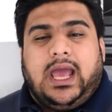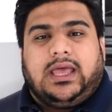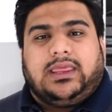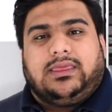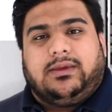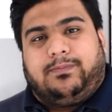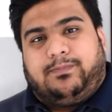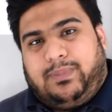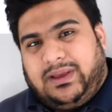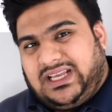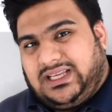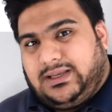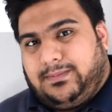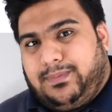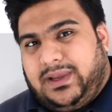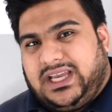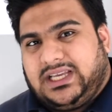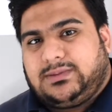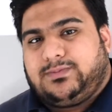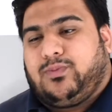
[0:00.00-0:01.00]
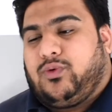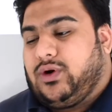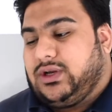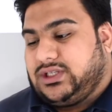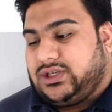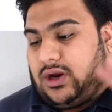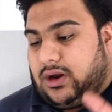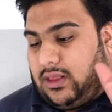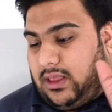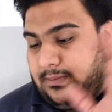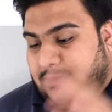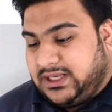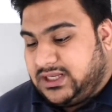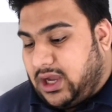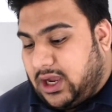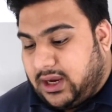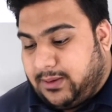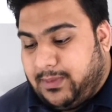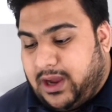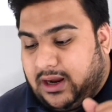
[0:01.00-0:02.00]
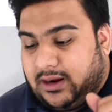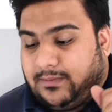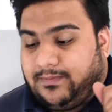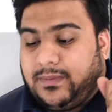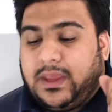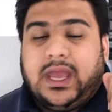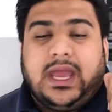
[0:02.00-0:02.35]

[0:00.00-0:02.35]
the biggest points are, let me talk about them.